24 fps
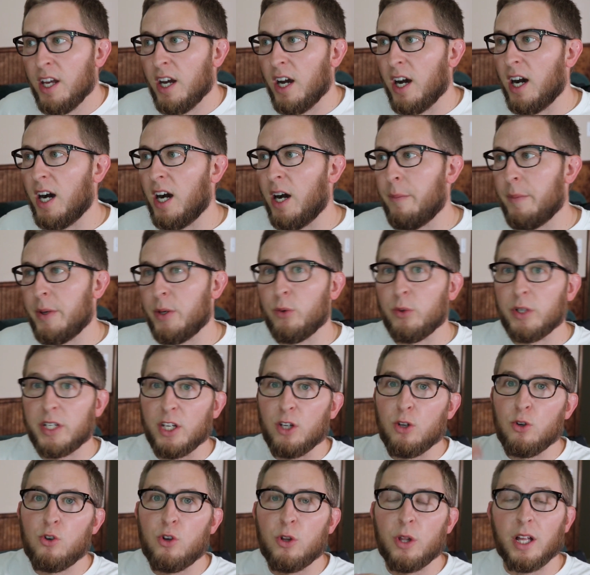Um, it will
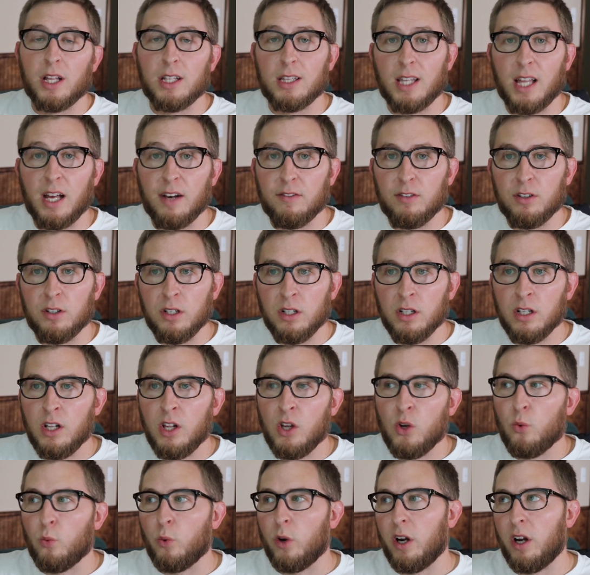get you to that level
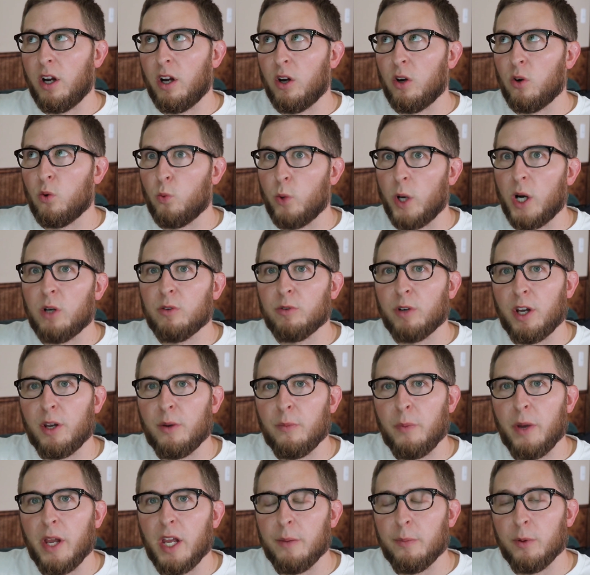where well
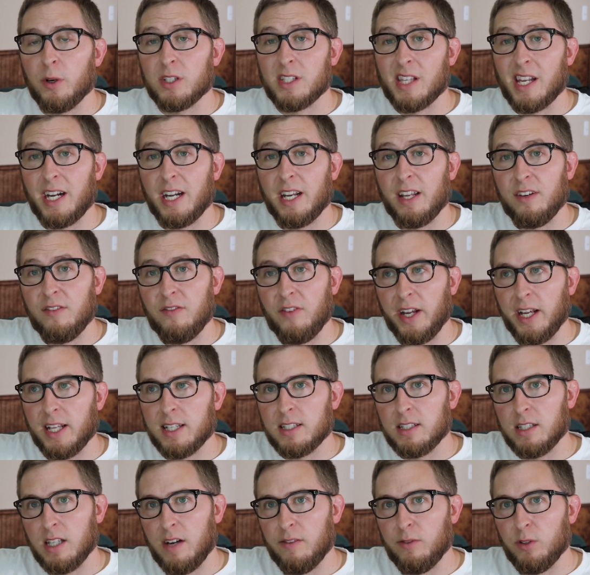written papers at an
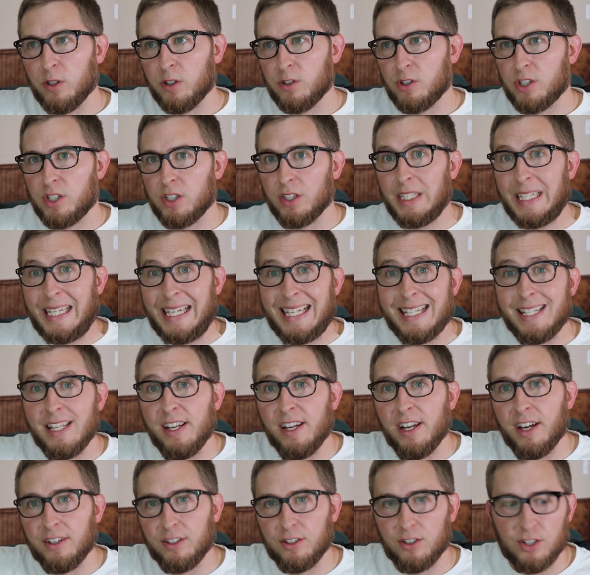advanced level are still easy
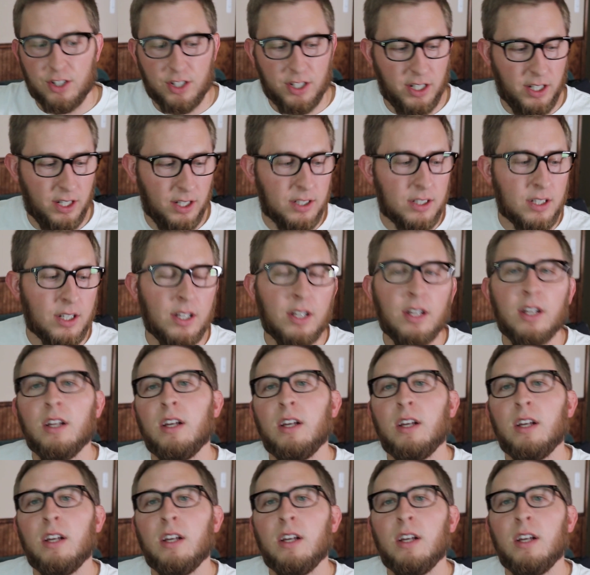to understand.